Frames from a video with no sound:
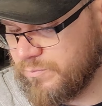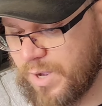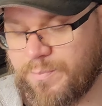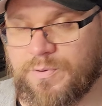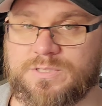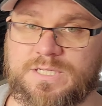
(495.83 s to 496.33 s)

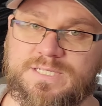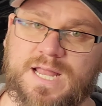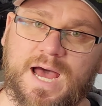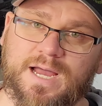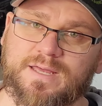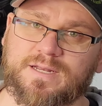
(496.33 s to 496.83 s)
My person is
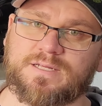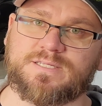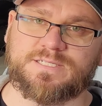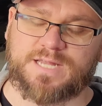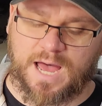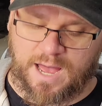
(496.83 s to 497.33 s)
not gonna
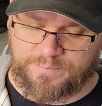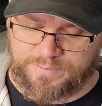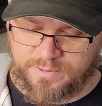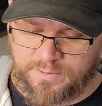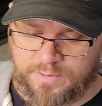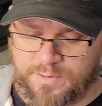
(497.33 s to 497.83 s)

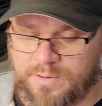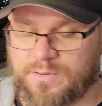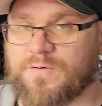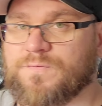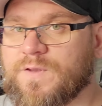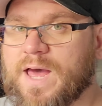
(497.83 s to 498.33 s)
stop
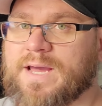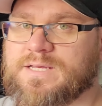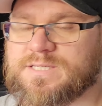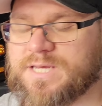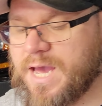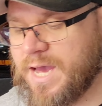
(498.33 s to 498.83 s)
the
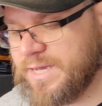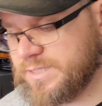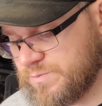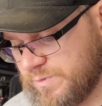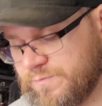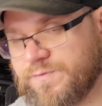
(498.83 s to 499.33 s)
flex,
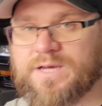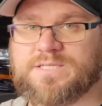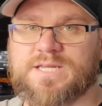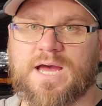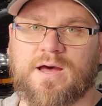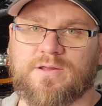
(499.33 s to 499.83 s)
guys. When you
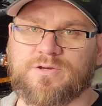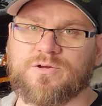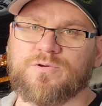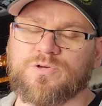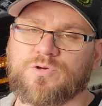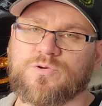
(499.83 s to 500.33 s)
flex down,
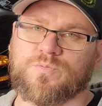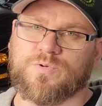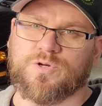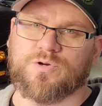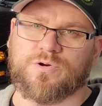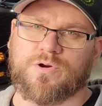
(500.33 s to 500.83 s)

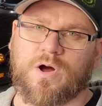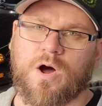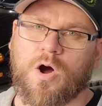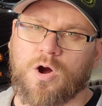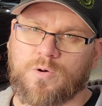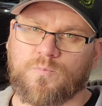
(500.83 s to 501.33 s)
your
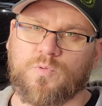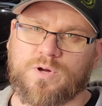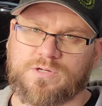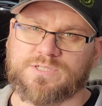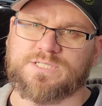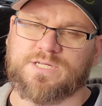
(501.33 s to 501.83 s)
arm
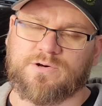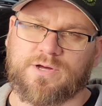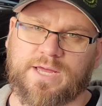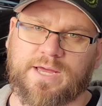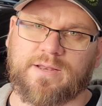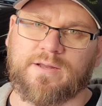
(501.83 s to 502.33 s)
will still
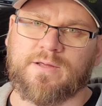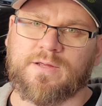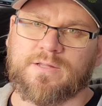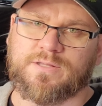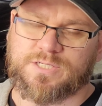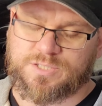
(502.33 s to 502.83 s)
hit
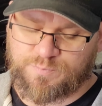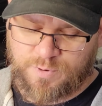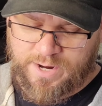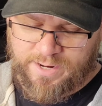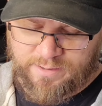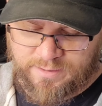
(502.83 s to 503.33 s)
the
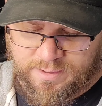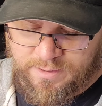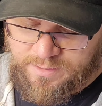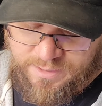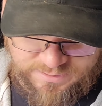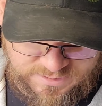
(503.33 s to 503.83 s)
spring.
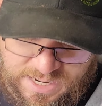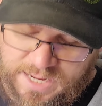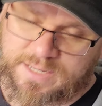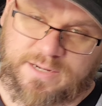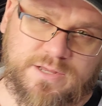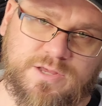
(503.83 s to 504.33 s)
It's
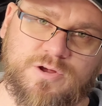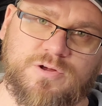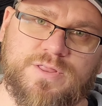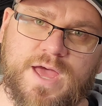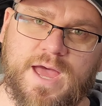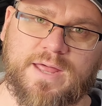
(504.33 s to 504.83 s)
not going to
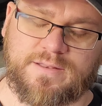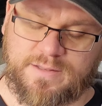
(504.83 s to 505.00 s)
cure that.